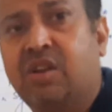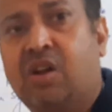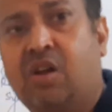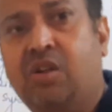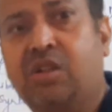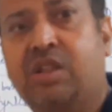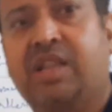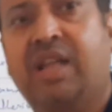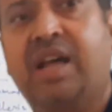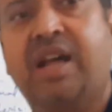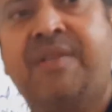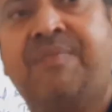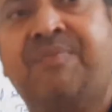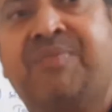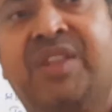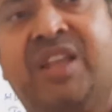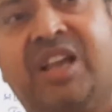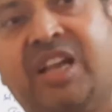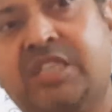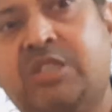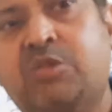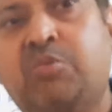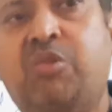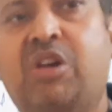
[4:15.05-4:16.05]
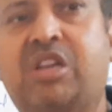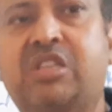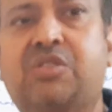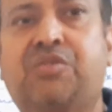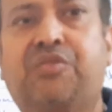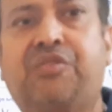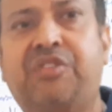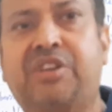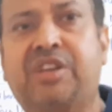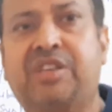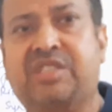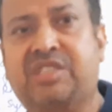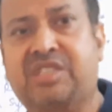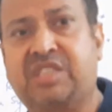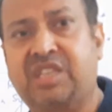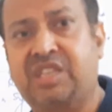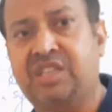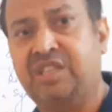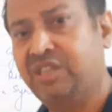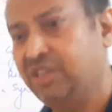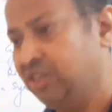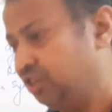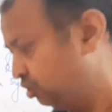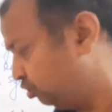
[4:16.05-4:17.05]
on the specific
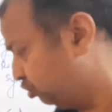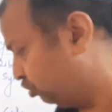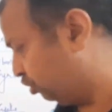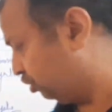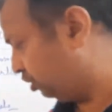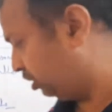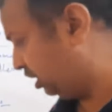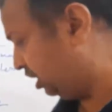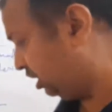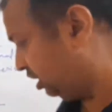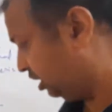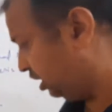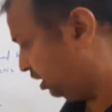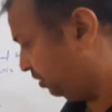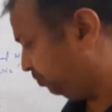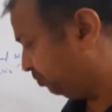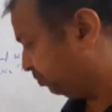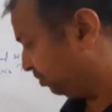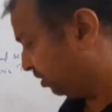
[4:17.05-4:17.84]
gene. So it